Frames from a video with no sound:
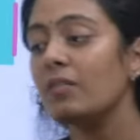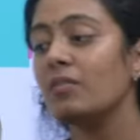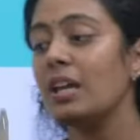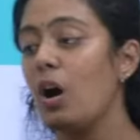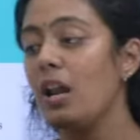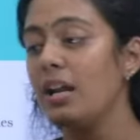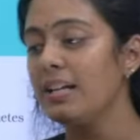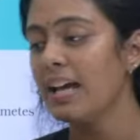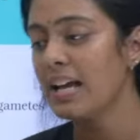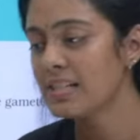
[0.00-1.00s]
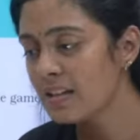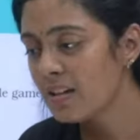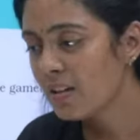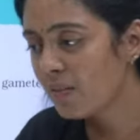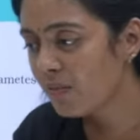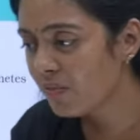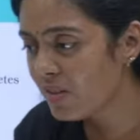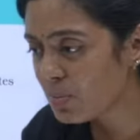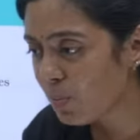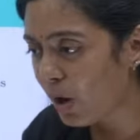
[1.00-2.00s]
we call it as
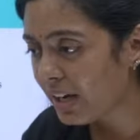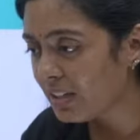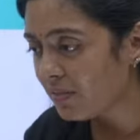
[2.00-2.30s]
which point?